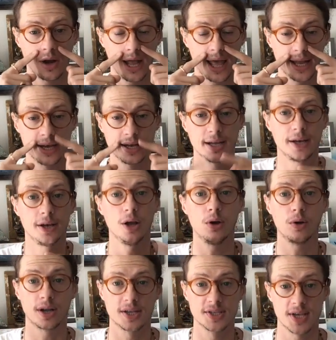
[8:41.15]
And in
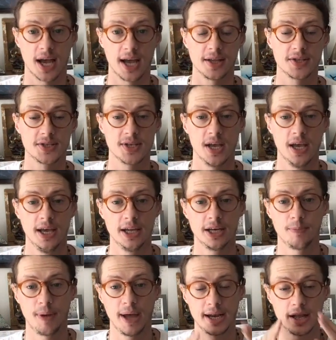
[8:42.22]
yogic science,
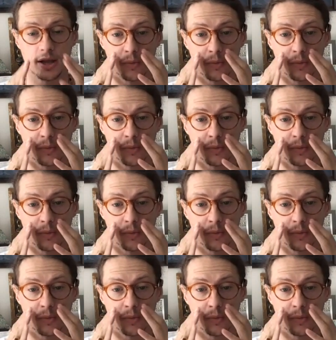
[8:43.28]
depending